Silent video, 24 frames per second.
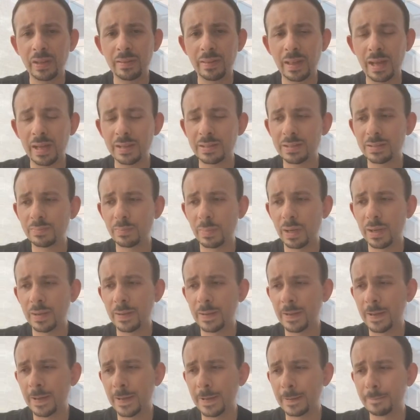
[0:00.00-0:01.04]
That's
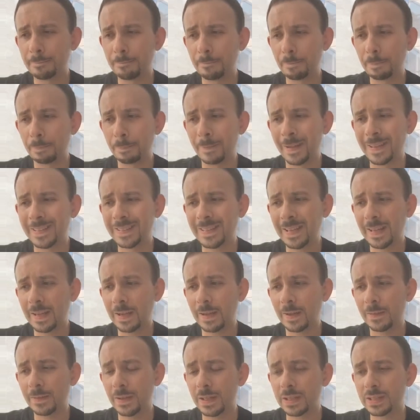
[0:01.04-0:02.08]
my my
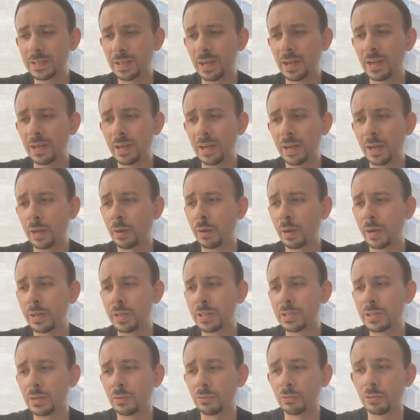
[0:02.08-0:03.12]
take on this.
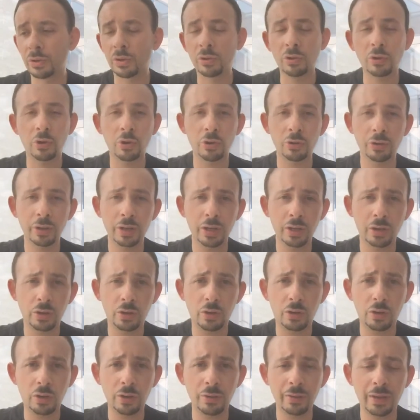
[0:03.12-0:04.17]
It's a little early to
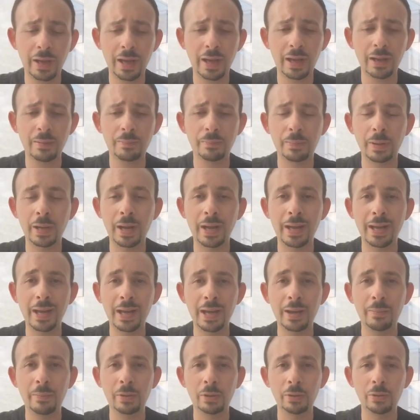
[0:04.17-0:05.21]
call that, but I
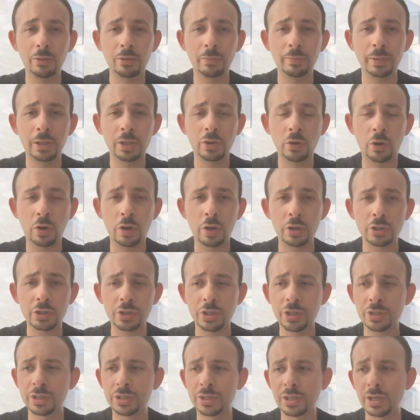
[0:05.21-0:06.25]
am a little bit
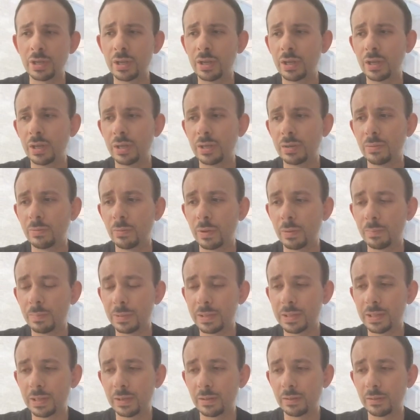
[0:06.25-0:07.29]
cautious,
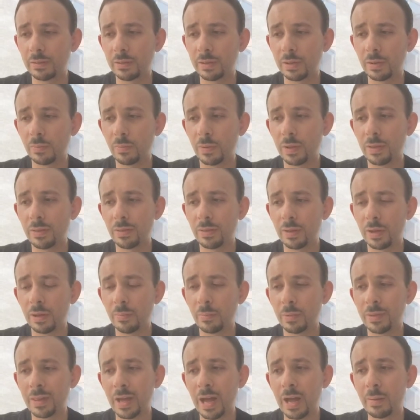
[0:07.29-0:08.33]
particularly with
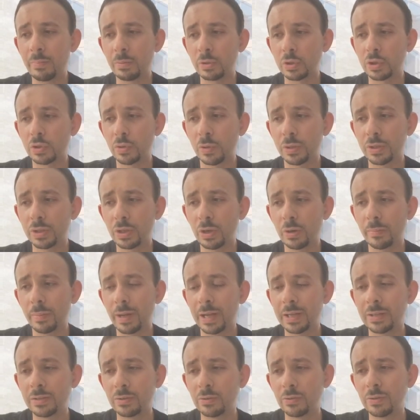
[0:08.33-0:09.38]
Apple short term.
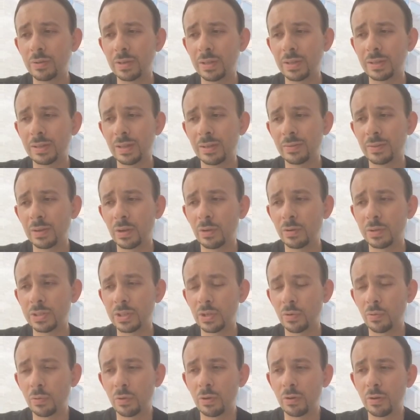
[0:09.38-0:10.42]
I do think that there is
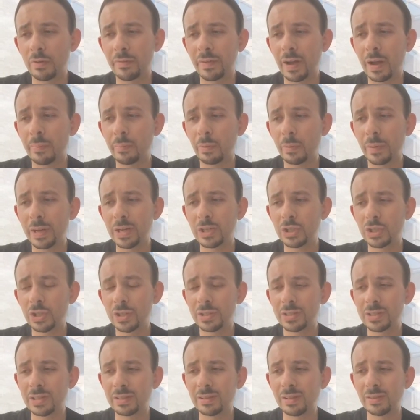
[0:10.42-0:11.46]
an order of
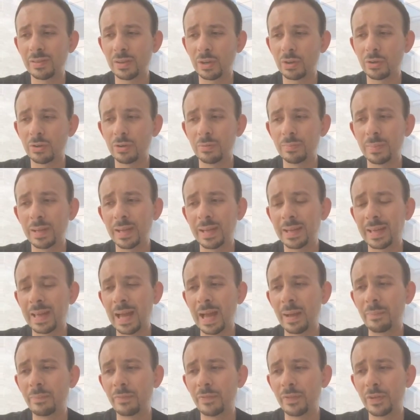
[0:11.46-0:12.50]
operations and that there could be a
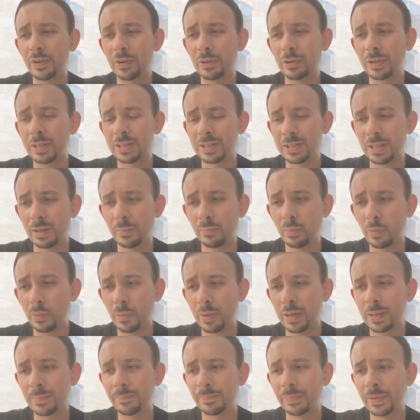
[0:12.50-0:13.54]
gap fill at some
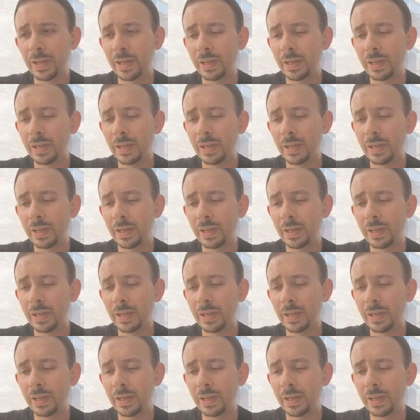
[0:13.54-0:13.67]
point.